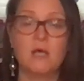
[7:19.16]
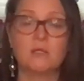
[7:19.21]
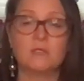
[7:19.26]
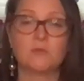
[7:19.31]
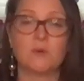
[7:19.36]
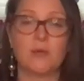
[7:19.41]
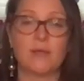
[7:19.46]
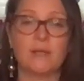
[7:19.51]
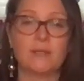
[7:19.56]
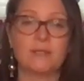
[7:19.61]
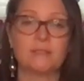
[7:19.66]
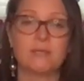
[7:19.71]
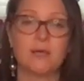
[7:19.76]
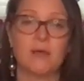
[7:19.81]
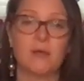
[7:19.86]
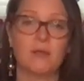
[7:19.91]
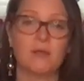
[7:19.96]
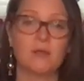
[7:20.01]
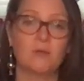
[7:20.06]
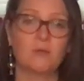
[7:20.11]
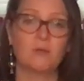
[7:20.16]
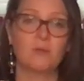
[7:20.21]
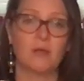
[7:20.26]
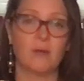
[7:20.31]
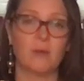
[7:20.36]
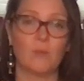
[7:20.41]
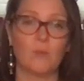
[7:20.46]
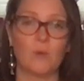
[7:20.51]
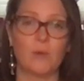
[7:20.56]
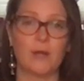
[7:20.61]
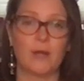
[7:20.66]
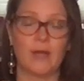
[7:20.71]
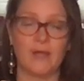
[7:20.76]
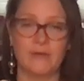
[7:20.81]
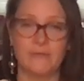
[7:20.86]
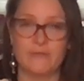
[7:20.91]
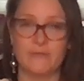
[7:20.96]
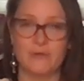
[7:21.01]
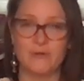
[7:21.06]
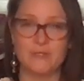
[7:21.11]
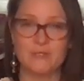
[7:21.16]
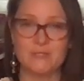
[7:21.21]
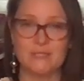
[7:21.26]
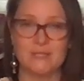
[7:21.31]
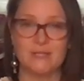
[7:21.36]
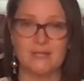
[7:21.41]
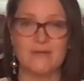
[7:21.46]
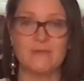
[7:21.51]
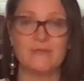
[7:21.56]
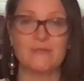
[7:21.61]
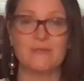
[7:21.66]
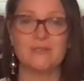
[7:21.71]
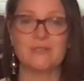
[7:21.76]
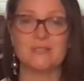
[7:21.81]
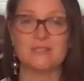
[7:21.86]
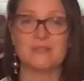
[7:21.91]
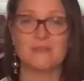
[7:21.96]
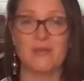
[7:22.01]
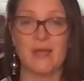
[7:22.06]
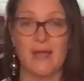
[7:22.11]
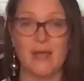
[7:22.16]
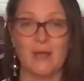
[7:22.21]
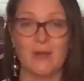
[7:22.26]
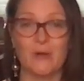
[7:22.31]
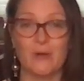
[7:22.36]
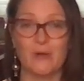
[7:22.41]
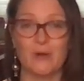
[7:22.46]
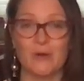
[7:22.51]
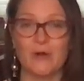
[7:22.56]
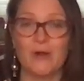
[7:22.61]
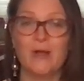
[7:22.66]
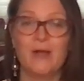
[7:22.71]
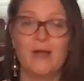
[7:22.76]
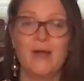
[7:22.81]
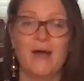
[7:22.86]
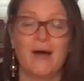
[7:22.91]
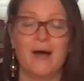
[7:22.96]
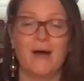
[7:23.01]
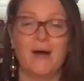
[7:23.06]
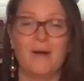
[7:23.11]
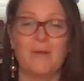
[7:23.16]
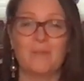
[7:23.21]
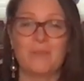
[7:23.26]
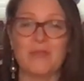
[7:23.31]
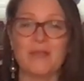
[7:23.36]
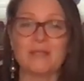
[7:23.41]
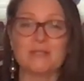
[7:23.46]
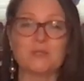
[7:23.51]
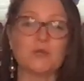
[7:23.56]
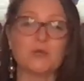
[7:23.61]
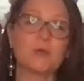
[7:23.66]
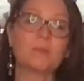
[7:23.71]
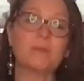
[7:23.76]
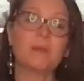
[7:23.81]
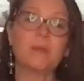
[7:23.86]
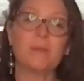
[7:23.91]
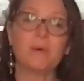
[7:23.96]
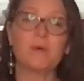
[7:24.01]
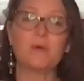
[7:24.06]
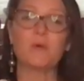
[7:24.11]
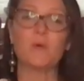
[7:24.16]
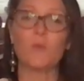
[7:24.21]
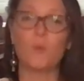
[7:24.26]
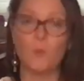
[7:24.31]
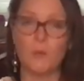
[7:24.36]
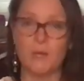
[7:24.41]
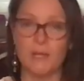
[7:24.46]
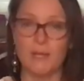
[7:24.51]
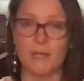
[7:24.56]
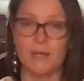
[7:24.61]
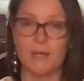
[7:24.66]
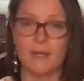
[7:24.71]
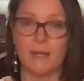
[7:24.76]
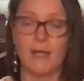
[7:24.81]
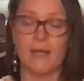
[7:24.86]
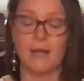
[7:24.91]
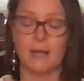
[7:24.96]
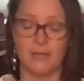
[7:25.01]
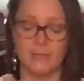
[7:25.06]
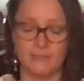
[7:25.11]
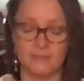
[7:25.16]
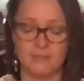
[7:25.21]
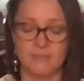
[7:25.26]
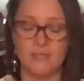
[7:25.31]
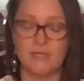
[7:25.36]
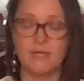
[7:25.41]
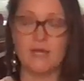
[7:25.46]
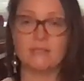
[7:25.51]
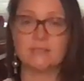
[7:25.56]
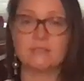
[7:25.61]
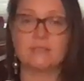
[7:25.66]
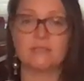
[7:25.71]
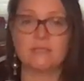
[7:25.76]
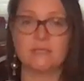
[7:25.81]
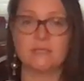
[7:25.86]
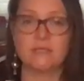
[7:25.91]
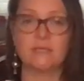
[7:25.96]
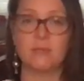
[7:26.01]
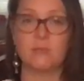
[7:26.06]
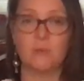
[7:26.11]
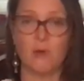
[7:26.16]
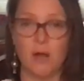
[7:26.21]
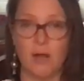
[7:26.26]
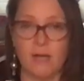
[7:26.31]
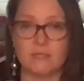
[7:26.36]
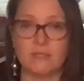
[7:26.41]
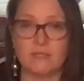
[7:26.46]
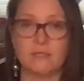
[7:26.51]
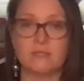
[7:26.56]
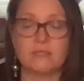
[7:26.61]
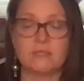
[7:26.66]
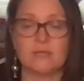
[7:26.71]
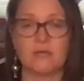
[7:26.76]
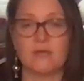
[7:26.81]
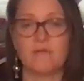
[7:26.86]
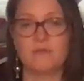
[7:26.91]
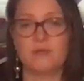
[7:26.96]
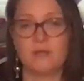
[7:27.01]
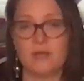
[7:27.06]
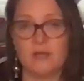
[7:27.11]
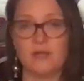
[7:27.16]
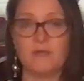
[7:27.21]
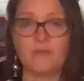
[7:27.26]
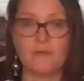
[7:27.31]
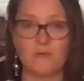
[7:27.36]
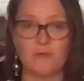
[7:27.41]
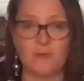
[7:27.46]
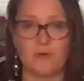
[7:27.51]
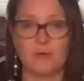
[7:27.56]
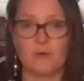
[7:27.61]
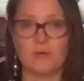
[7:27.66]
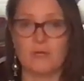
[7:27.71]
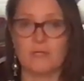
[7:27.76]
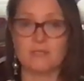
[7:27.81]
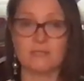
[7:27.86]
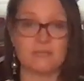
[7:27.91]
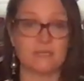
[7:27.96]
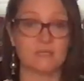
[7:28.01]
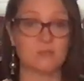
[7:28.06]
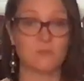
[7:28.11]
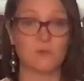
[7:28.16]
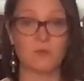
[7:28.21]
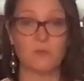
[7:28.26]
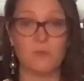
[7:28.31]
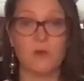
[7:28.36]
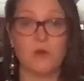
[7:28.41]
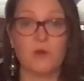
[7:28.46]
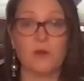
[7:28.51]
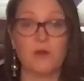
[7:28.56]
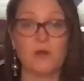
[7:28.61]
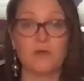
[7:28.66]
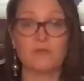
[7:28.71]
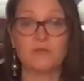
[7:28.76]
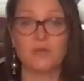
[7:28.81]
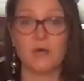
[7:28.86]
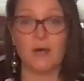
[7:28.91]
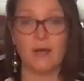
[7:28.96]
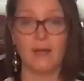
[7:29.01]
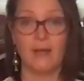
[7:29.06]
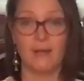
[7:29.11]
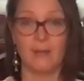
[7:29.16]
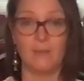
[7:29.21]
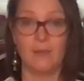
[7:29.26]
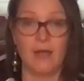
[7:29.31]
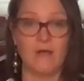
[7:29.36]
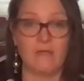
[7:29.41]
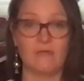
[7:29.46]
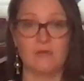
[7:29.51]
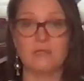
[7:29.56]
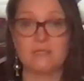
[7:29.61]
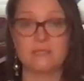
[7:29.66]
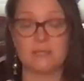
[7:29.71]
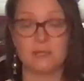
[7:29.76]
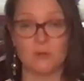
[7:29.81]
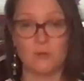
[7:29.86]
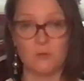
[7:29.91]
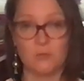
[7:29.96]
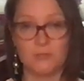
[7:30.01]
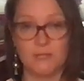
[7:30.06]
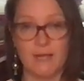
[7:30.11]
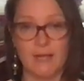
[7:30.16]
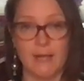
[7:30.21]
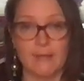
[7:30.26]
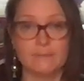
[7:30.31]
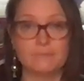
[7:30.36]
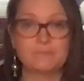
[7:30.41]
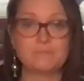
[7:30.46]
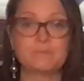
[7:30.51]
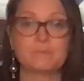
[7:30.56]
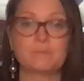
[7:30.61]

So I can tell you that when I first did Fists of Anger, it took me about a week, and I did it as a daily practice, and I've done it for a 6-month period of time every single day.